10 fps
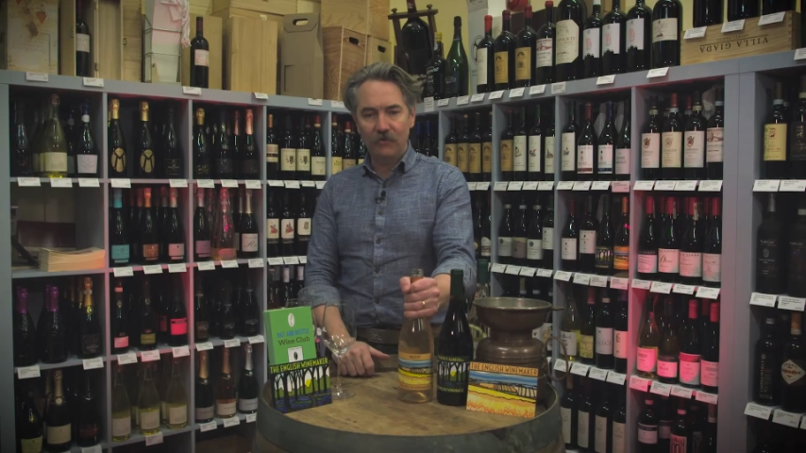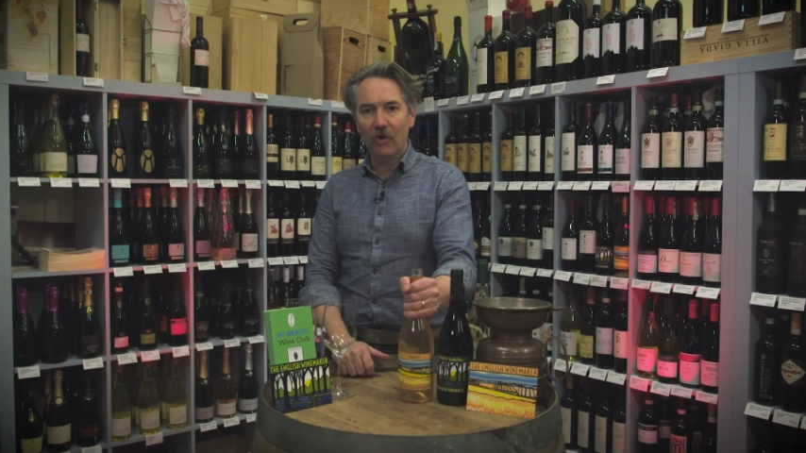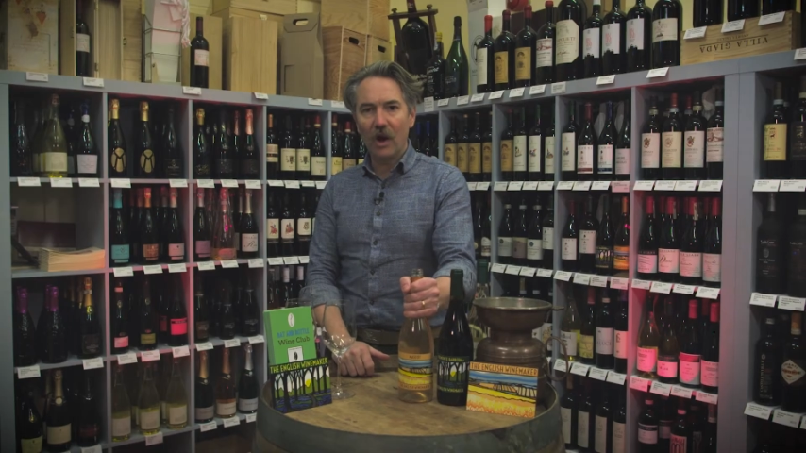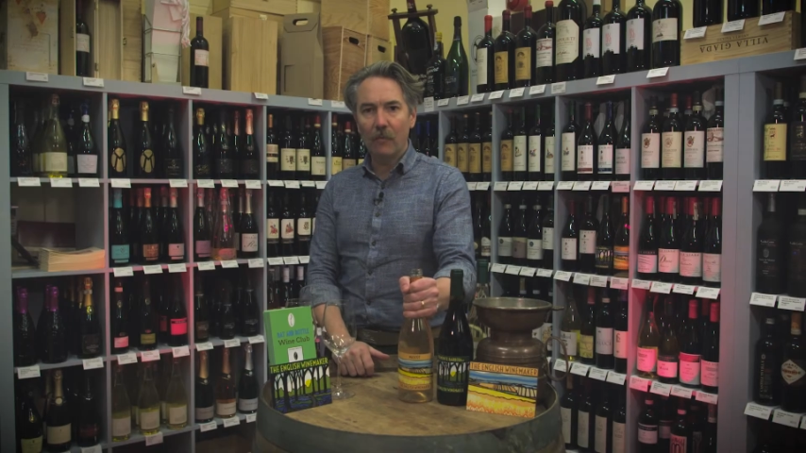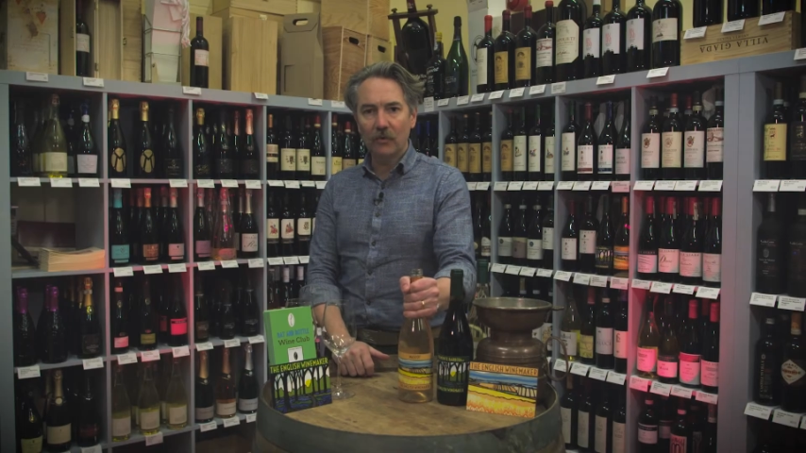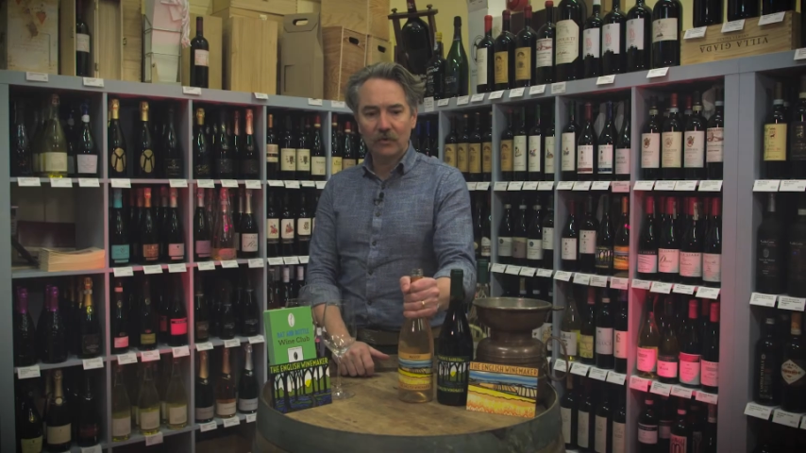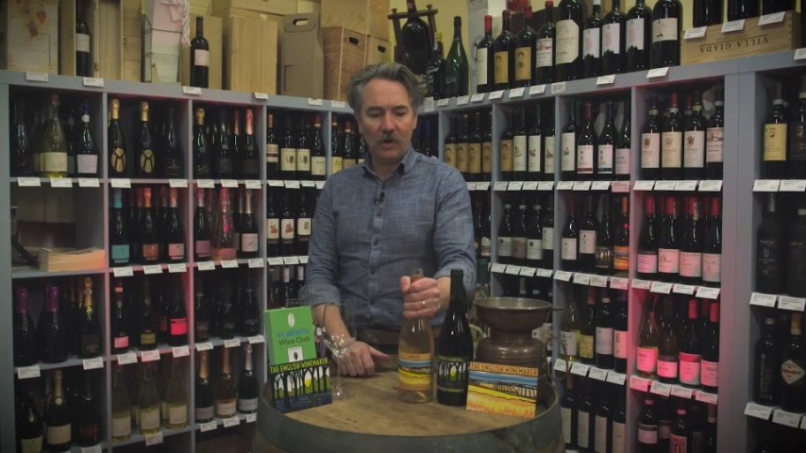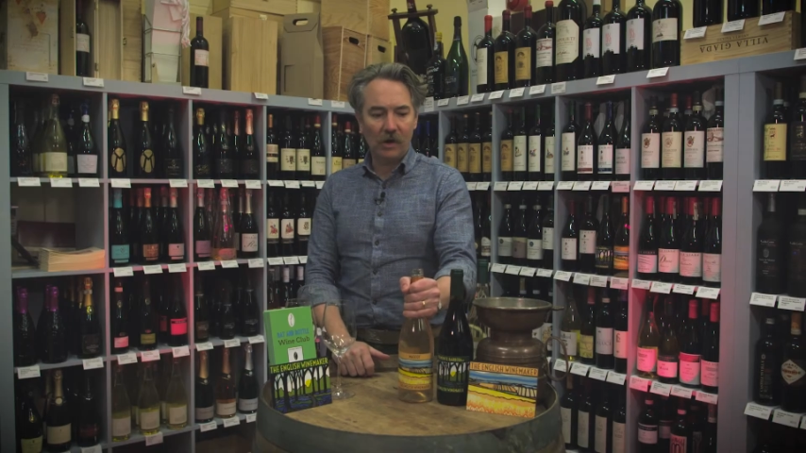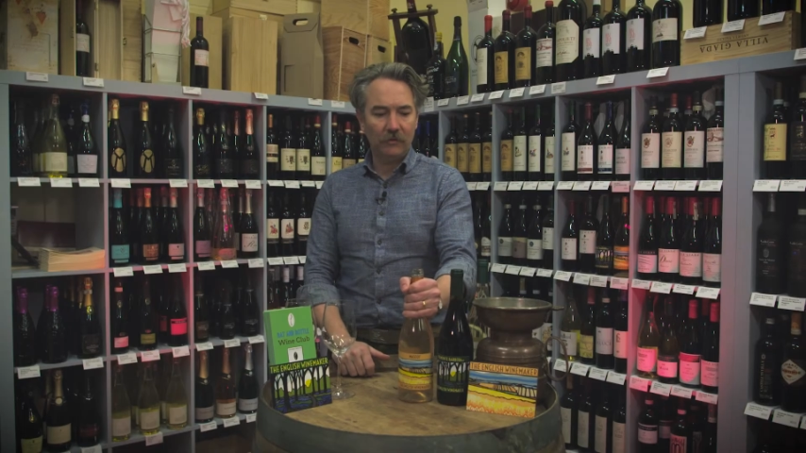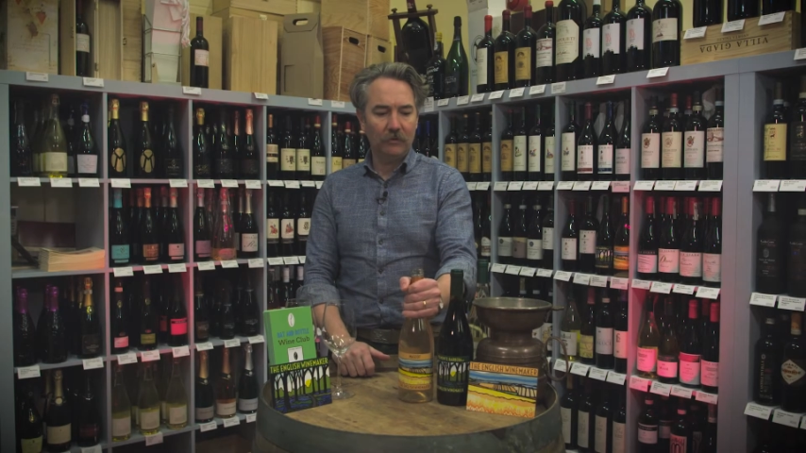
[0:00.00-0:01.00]
dry
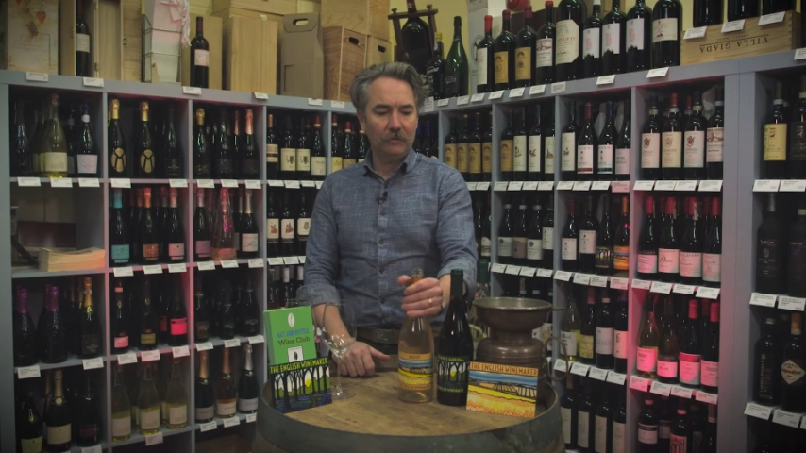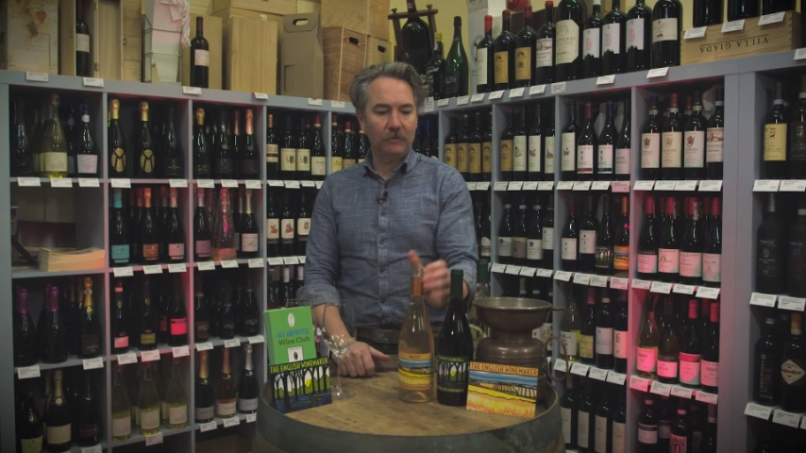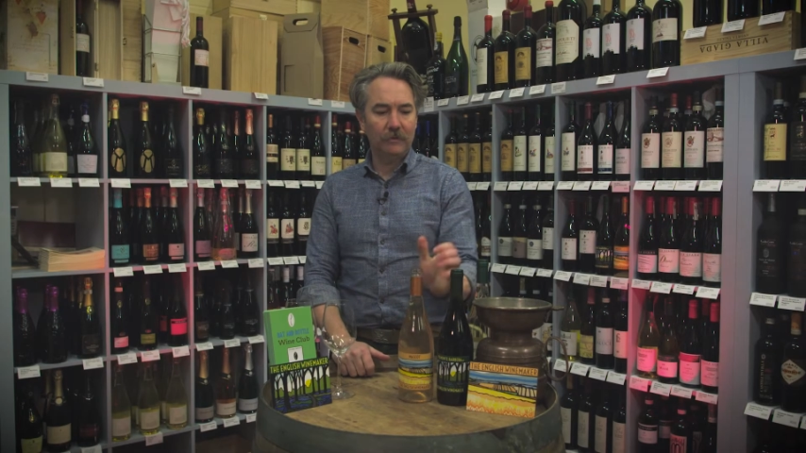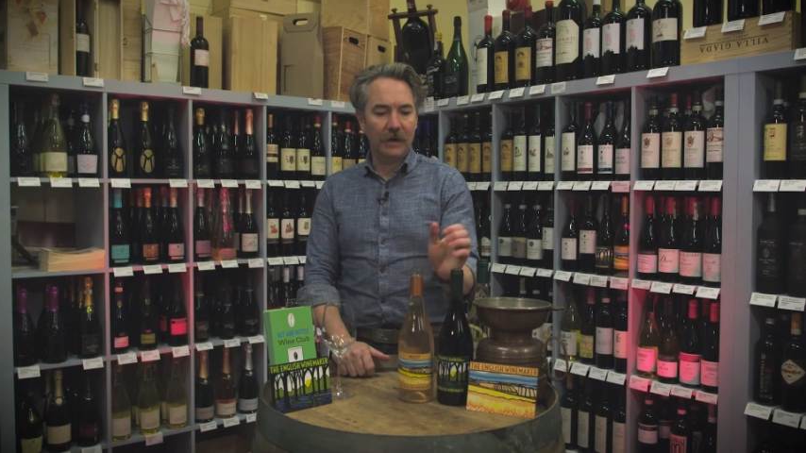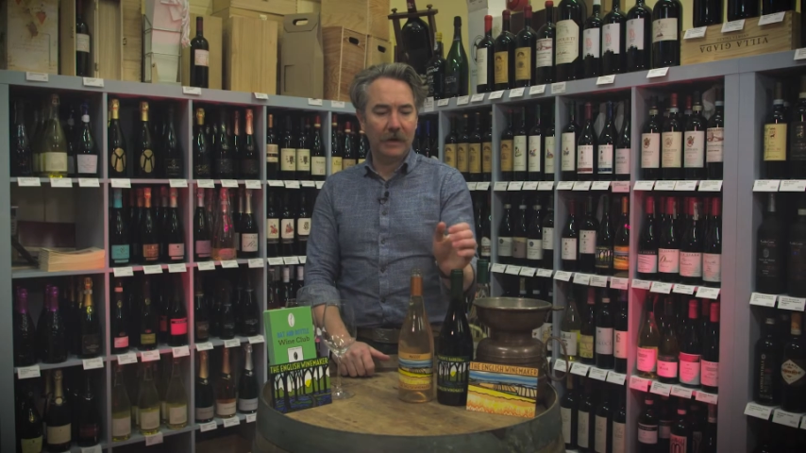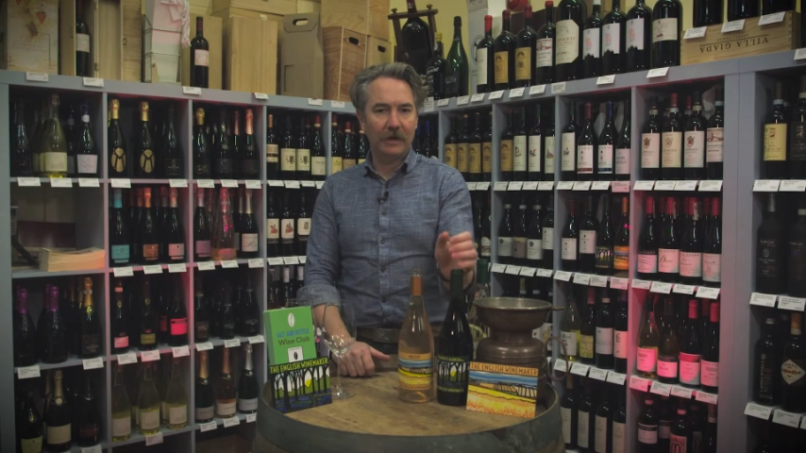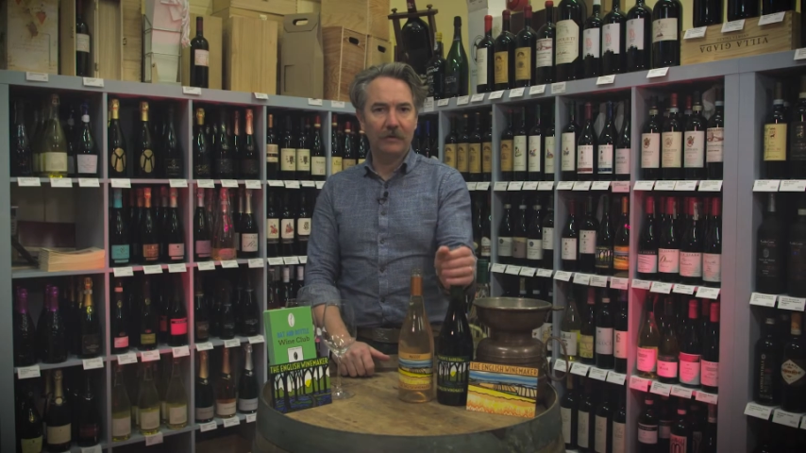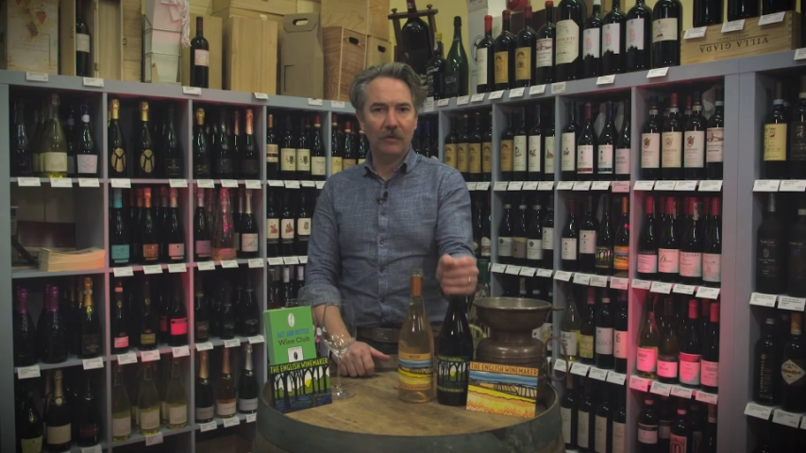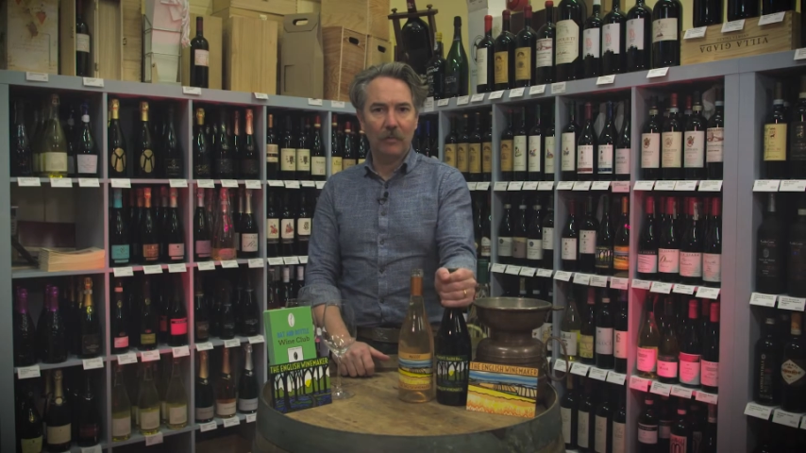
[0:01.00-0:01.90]
Moscato and